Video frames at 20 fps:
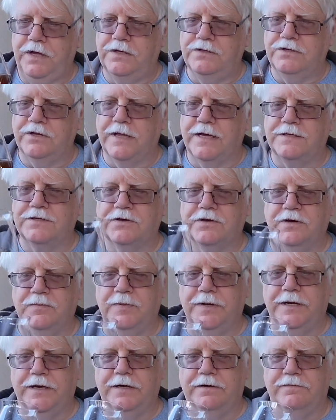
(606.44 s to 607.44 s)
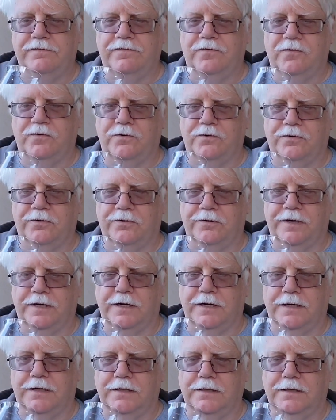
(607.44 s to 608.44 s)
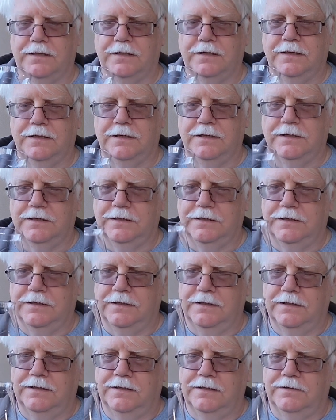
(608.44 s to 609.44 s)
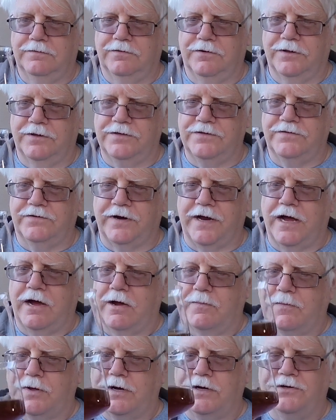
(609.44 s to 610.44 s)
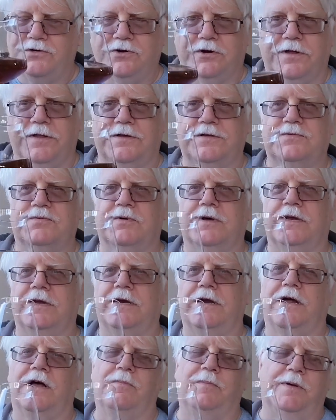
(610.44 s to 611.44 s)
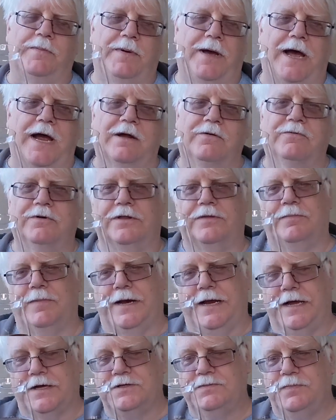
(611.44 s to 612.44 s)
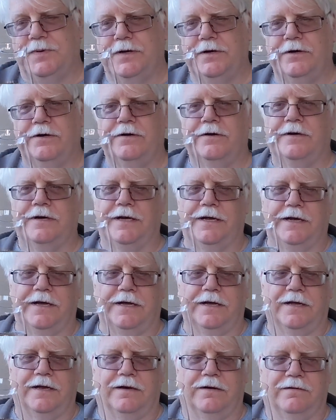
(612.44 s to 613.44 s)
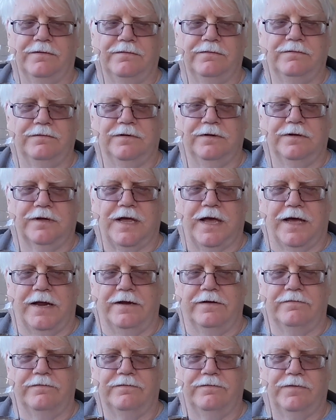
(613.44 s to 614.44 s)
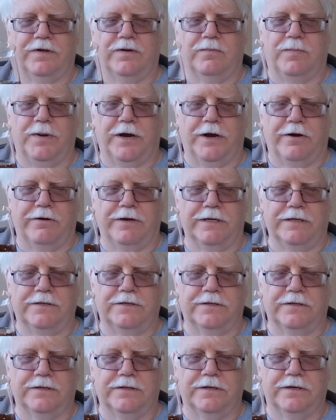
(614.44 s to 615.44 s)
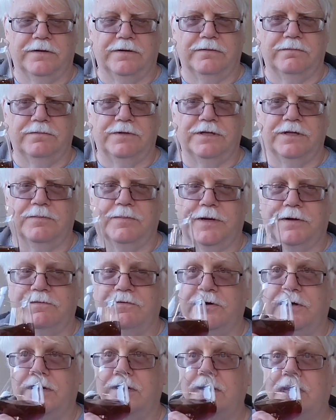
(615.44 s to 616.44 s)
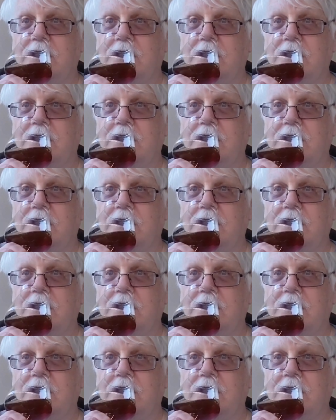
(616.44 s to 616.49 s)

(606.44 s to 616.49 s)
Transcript: so that's going to be it for this for now. I'm going to enjoy this one, and I'll be back with my next beer, and I'll kind of compare it to the Bigfoot.